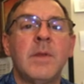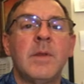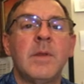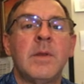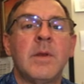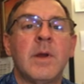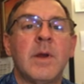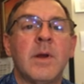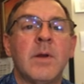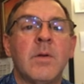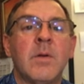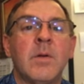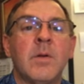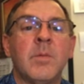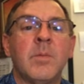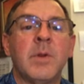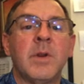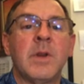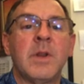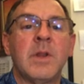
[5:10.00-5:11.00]
Uh, going to
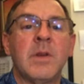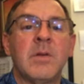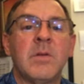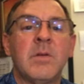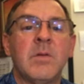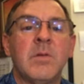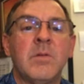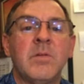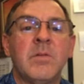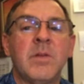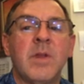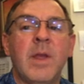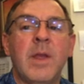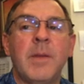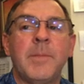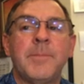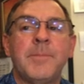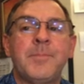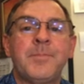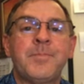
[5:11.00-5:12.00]
Monday and Tuesday.
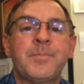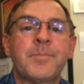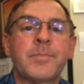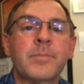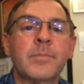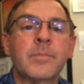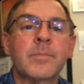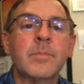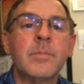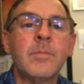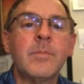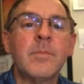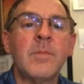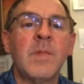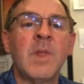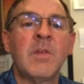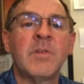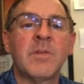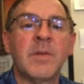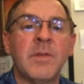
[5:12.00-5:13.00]

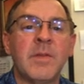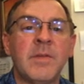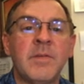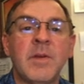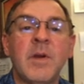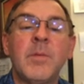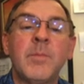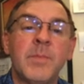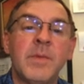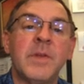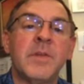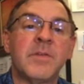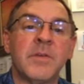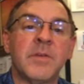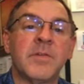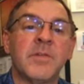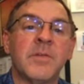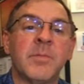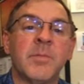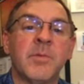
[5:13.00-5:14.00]
So these aren't big
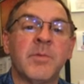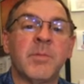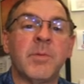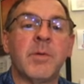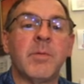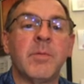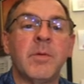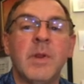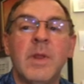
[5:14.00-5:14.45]
systems, but